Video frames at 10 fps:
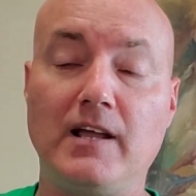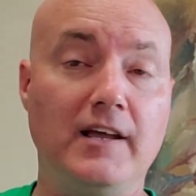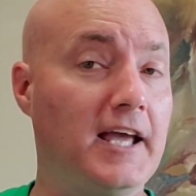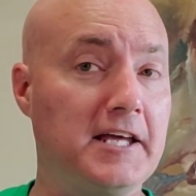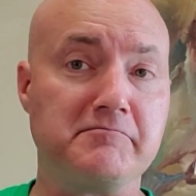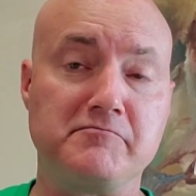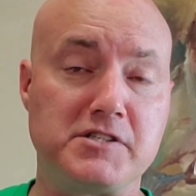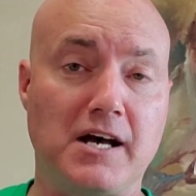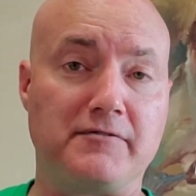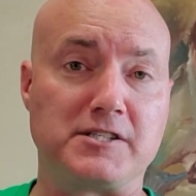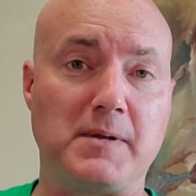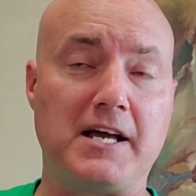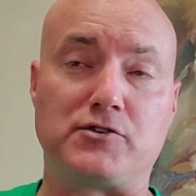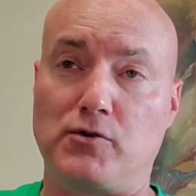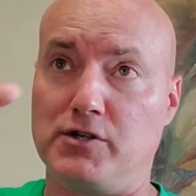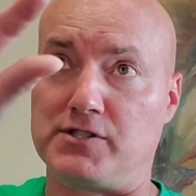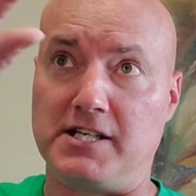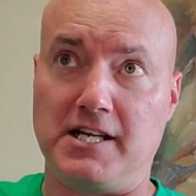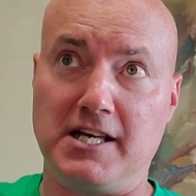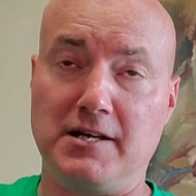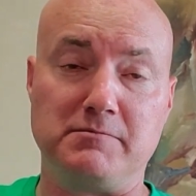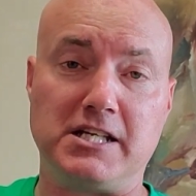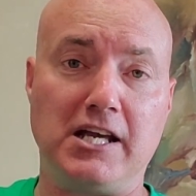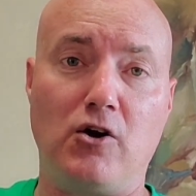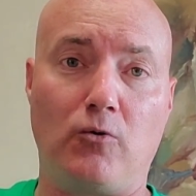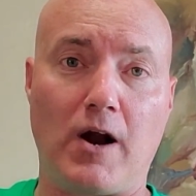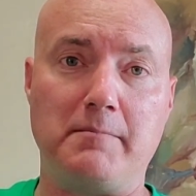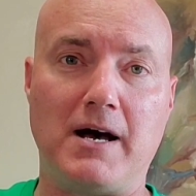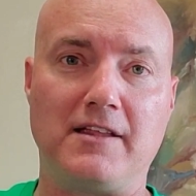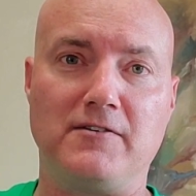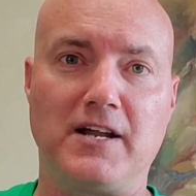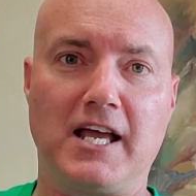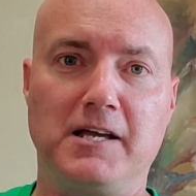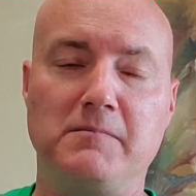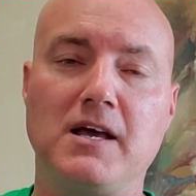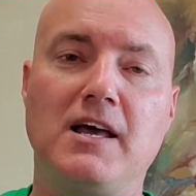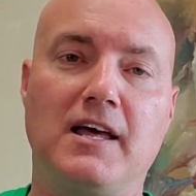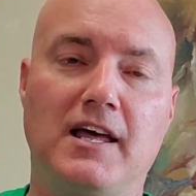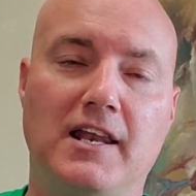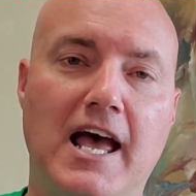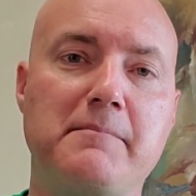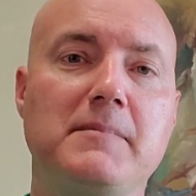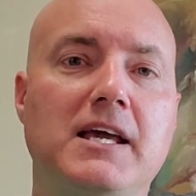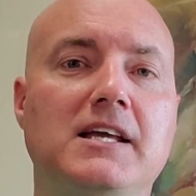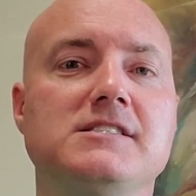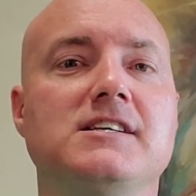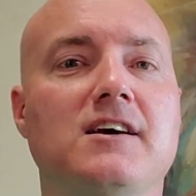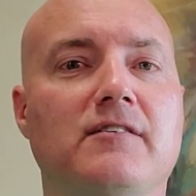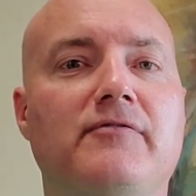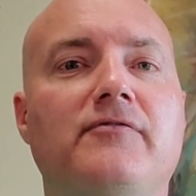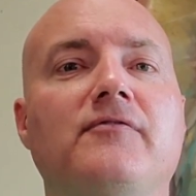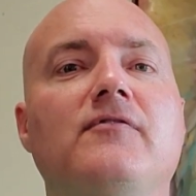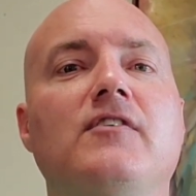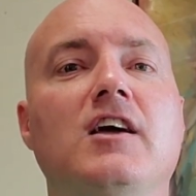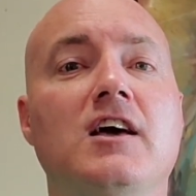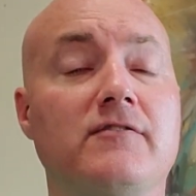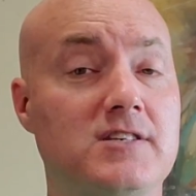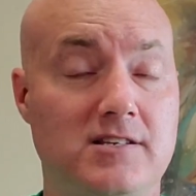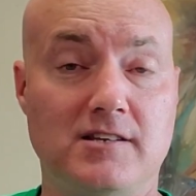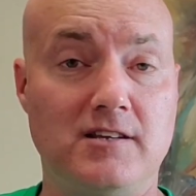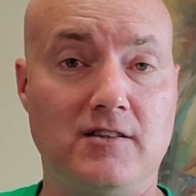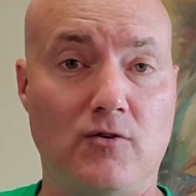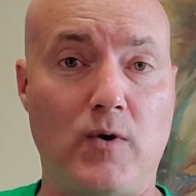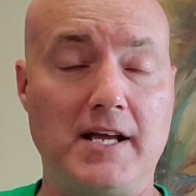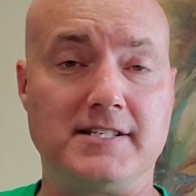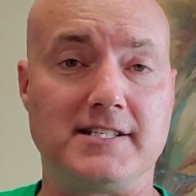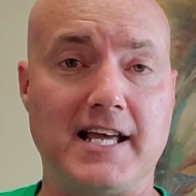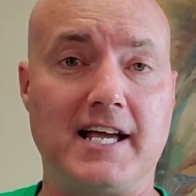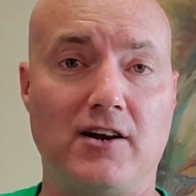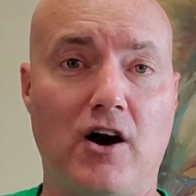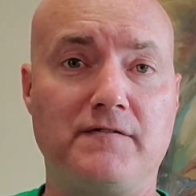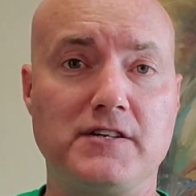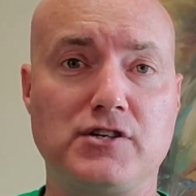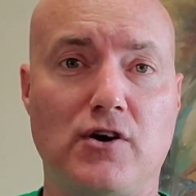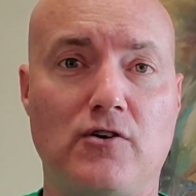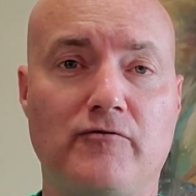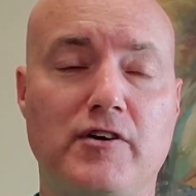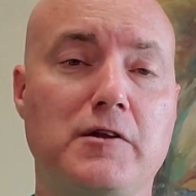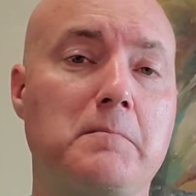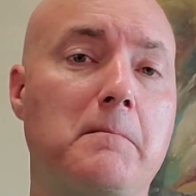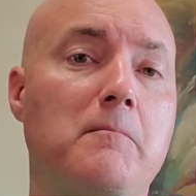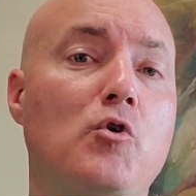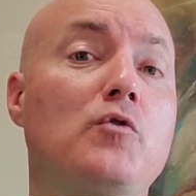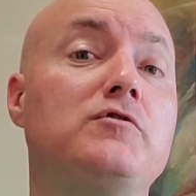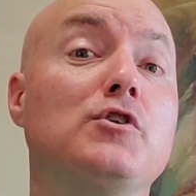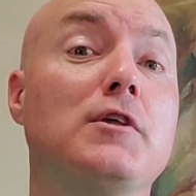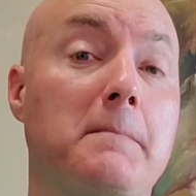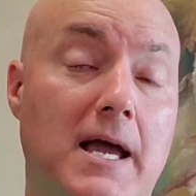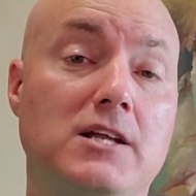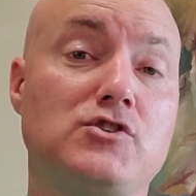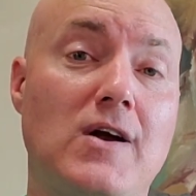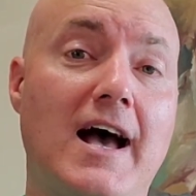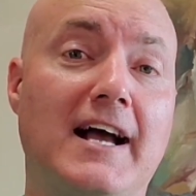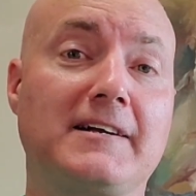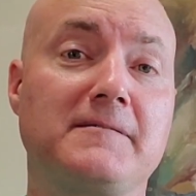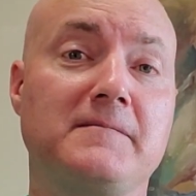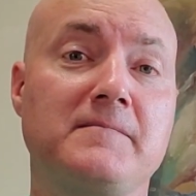And self-explanatory, you'll see an MTO right by their name. And that means if the race is taken off the turf and moved to the main track,